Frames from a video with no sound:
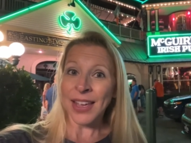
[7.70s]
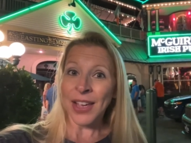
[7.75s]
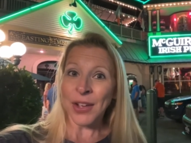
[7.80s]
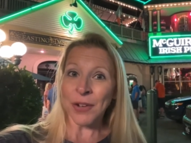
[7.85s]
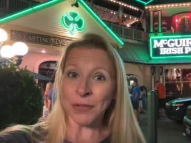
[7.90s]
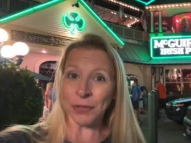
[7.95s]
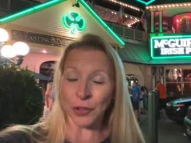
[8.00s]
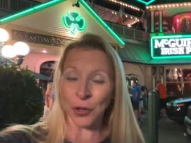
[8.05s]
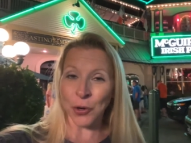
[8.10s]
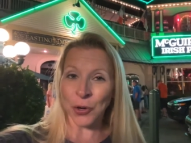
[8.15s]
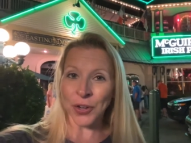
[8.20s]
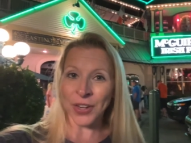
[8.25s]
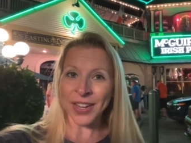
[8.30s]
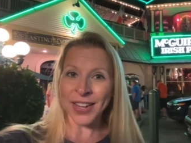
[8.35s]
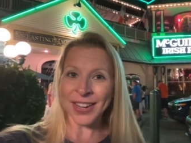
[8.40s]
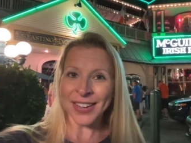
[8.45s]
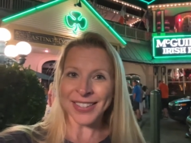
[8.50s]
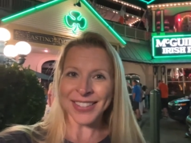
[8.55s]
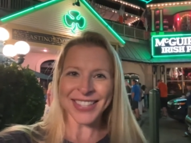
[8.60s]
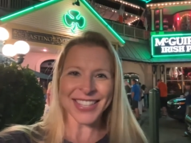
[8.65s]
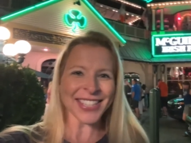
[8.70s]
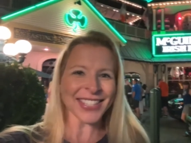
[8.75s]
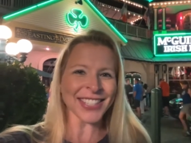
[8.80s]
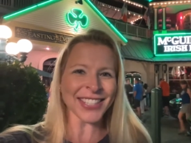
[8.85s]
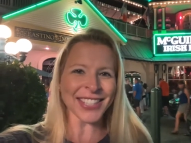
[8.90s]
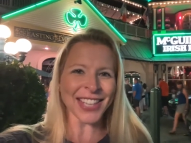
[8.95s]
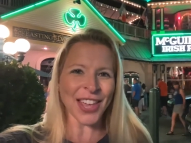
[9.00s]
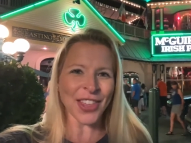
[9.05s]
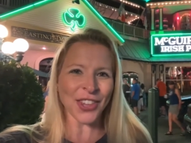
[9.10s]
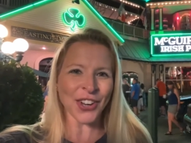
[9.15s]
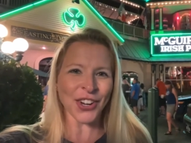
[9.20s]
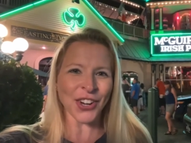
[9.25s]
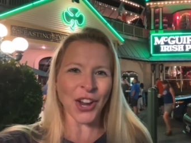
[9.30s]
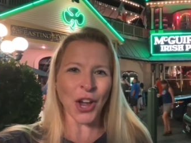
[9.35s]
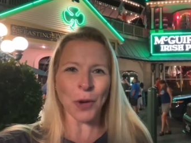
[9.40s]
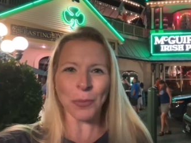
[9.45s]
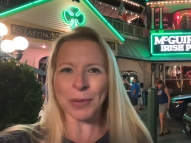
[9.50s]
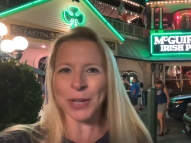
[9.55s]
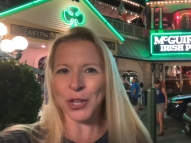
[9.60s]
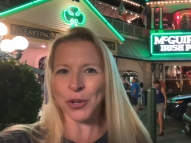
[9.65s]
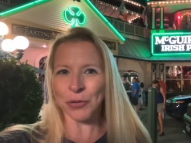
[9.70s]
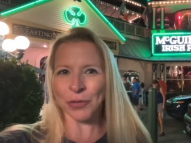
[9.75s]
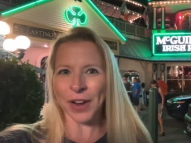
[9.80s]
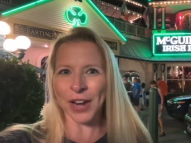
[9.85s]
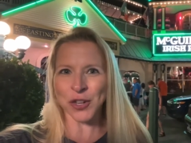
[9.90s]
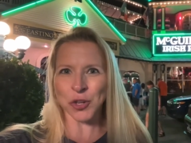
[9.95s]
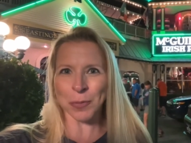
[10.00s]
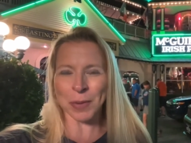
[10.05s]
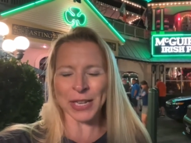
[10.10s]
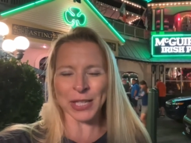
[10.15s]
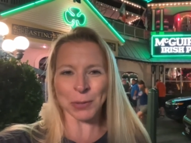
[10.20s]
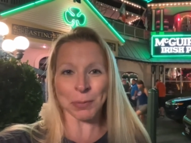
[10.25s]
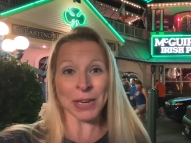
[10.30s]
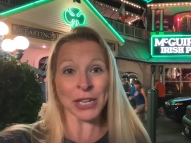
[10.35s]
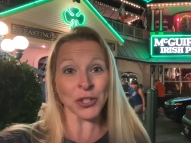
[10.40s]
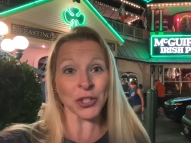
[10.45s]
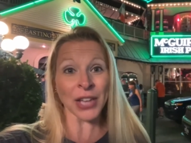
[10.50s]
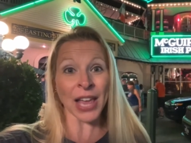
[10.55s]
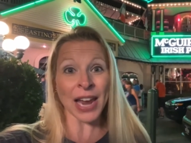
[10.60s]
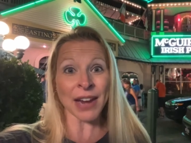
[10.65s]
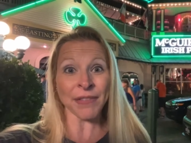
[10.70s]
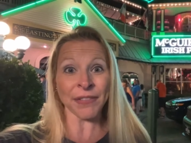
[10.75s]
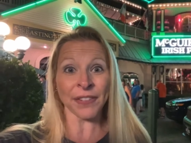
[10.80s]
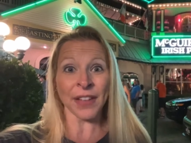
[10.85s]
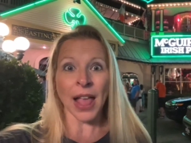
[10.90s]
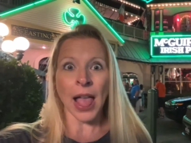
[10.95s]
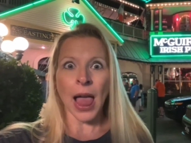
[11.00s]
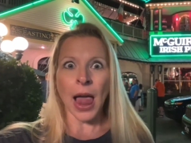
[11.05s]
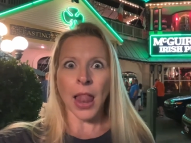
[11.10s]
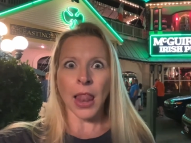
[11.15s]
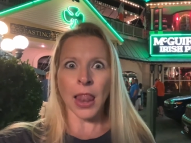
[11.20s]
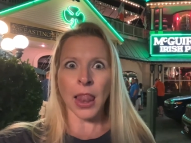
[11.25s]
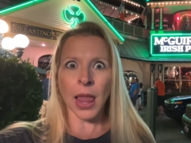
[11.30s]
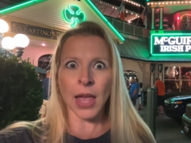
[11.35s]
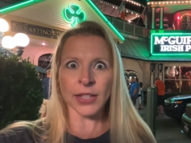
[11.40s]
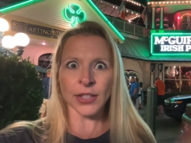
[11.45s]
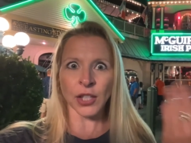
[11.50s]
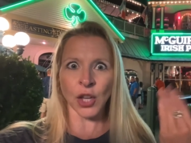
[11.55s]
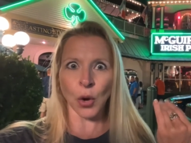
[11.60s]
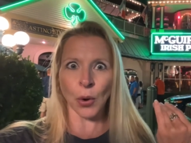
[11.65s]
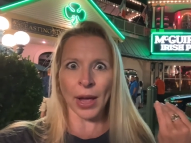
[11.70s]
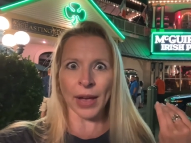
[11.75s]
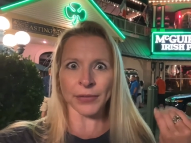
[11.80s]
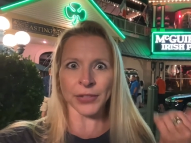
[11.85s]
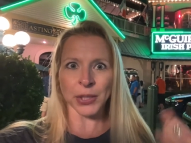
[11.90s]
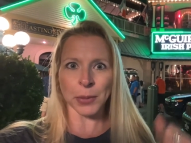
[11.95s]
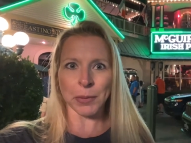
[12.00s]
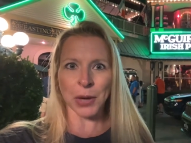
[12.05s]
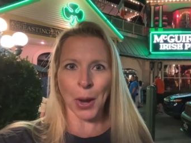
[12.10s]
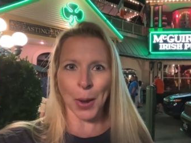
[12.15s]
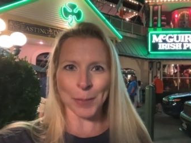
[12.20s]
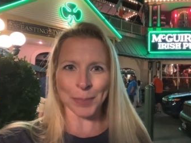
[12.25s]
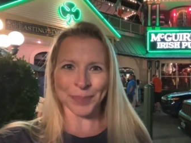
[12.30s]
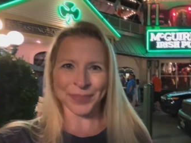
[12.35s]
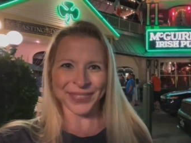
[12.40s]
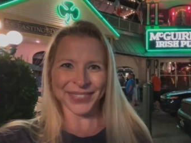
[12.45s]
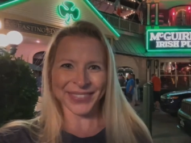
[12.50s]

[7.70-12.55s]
Florida. This is Heather helping you find your best beach life. Let's go have some yum.